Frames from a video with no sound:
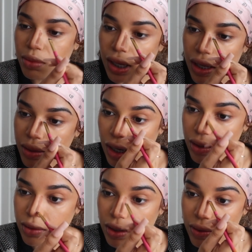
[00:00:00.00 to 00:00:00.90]
But I
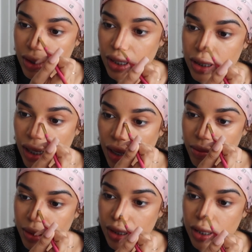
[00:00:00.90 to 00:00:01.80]
don't know, things
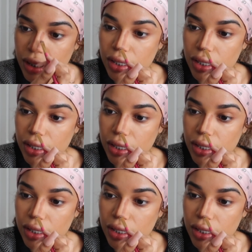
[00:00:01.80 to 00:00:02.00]
happen.